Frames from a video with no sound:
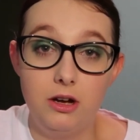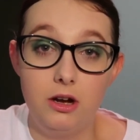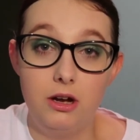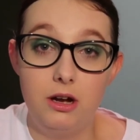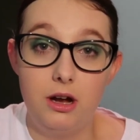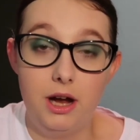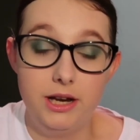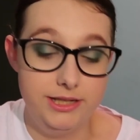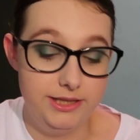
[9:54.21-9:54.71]

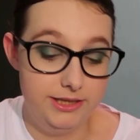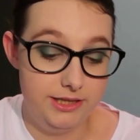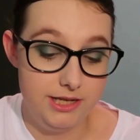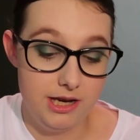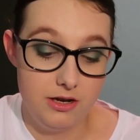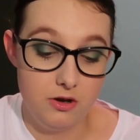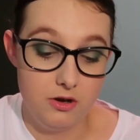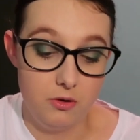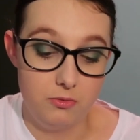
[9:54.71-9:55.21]
I
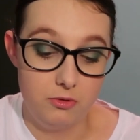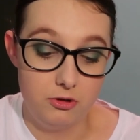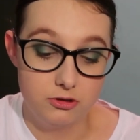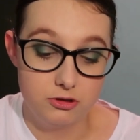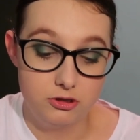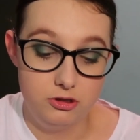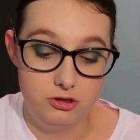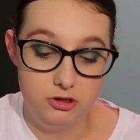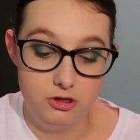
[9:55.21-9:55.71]
didn't know what
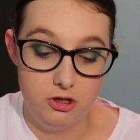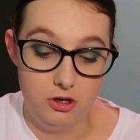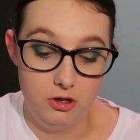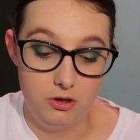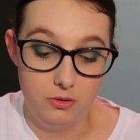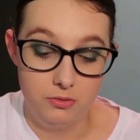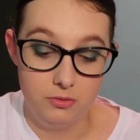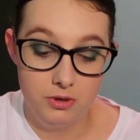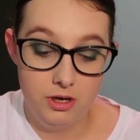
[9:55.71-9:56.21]
to
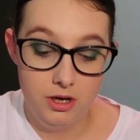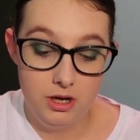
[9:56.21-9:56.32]
do.